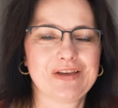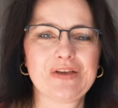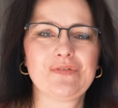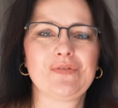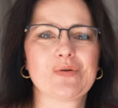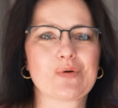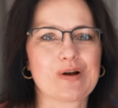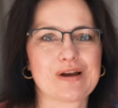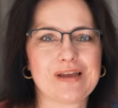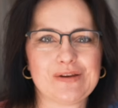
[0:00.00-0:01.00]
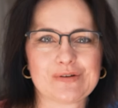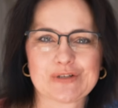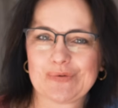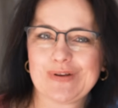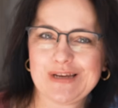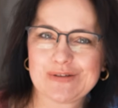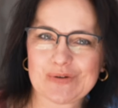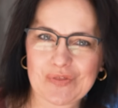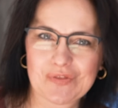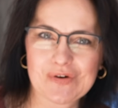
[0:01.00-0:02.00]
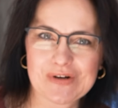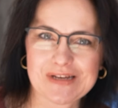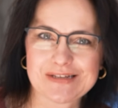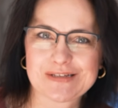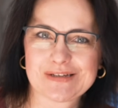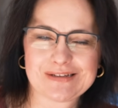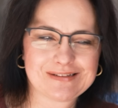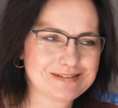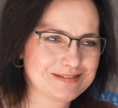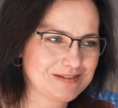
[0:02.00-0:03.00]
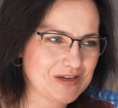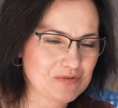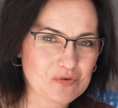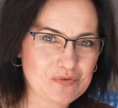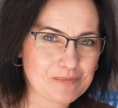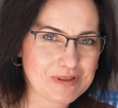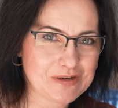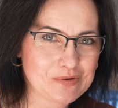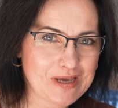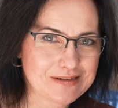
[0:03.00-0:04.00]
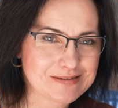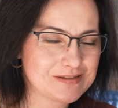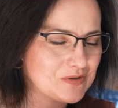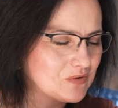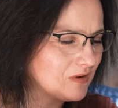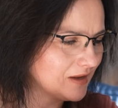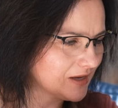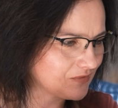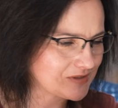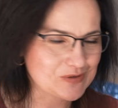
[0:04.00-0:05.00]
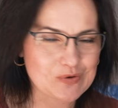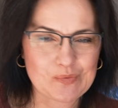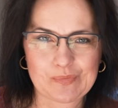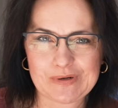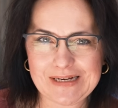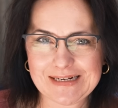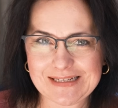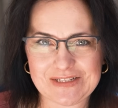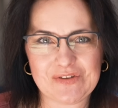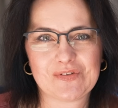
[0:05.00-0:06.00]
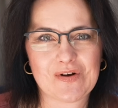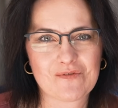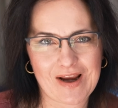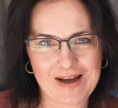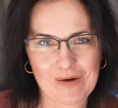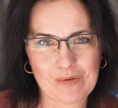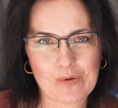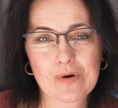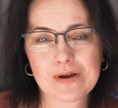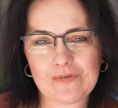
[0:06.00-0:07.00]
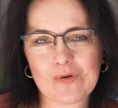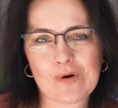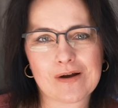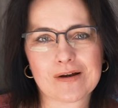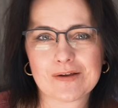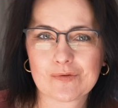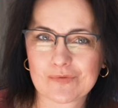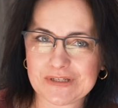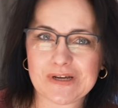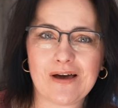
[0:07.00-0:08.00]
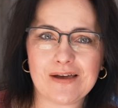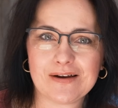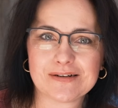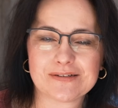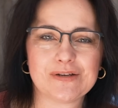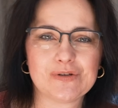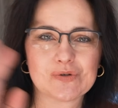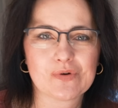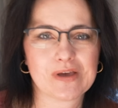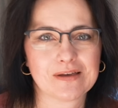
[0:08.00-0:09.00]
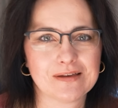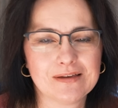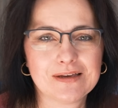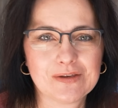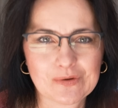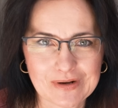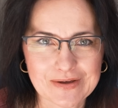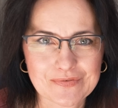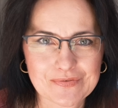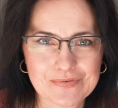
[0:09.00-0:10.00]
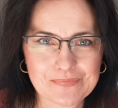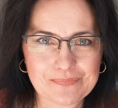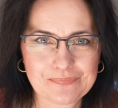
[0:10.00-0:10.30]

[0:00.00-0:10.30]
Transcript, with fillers: If you're in your twenties or thirties, you have no family, no kids, your life is completely different right now, or if you are retired, enjoying your life.